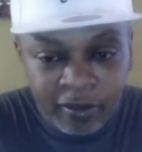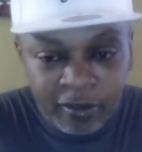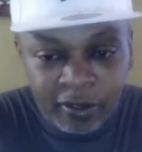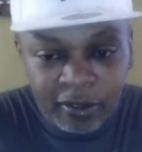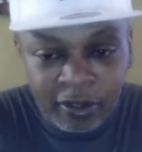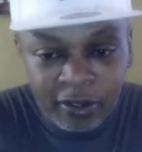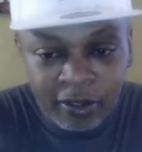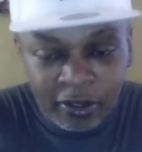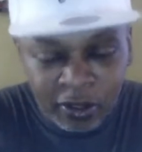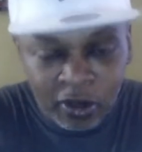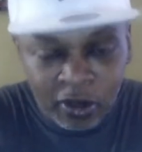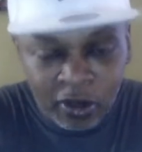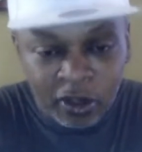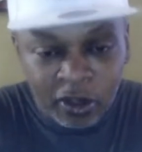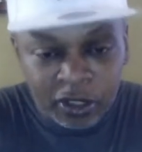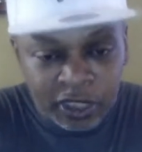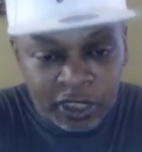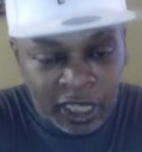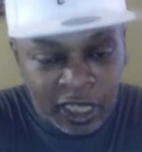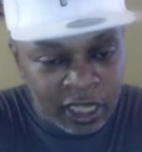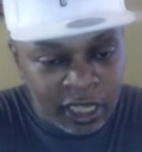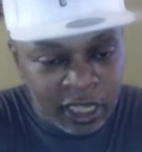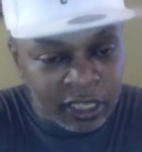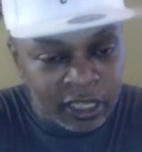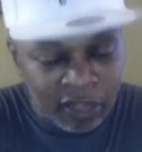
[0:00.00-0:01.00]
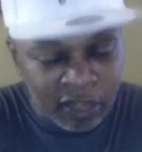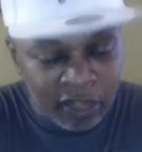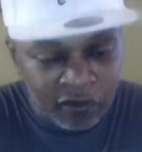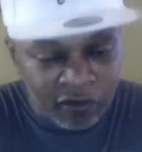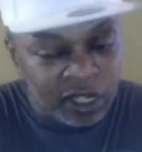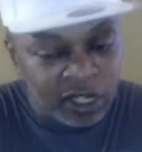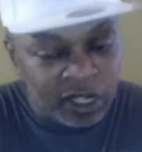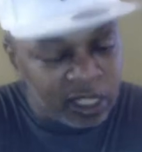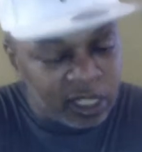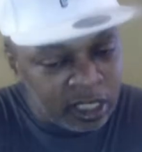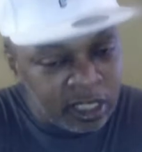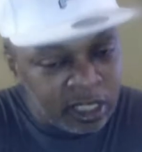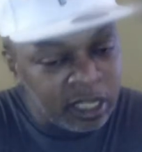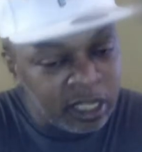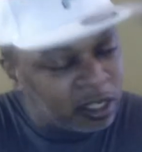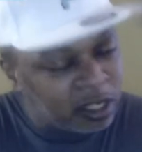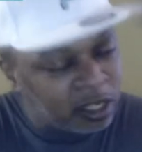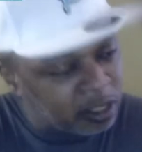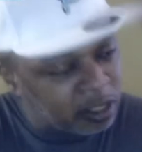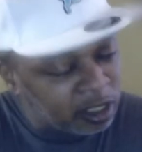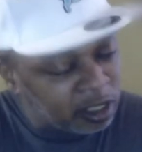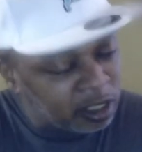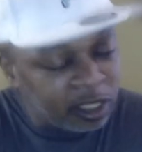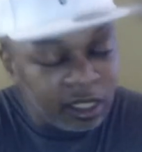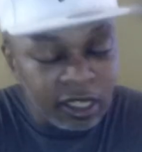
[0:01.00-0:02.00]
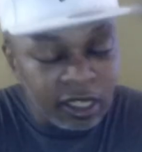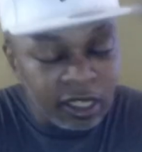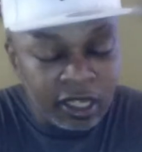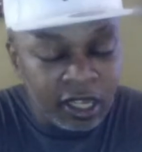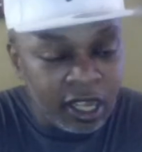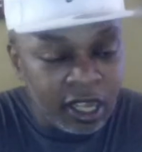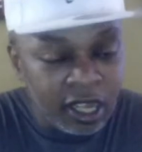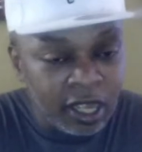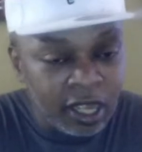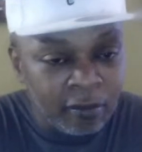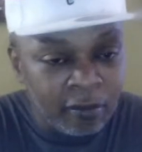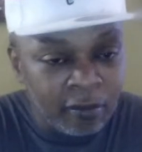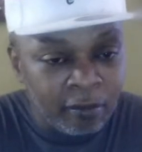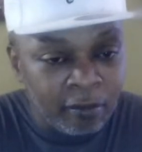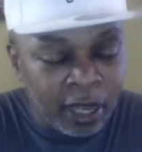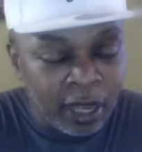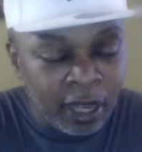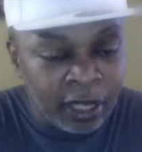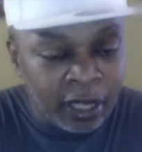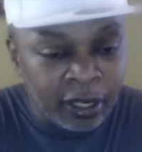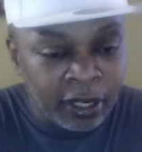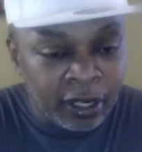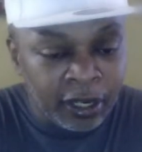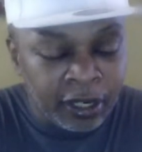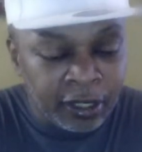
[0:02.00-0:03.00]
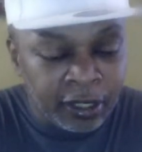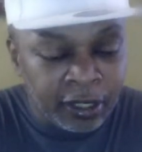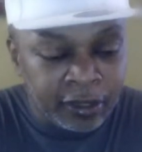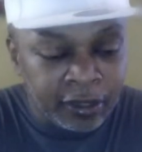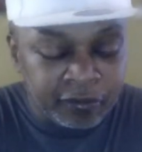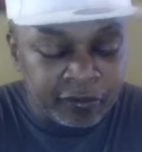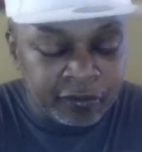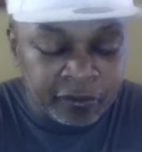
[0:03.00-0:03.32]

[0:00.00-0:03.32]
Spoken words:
You know what I'm saying? That's what he is. Man, I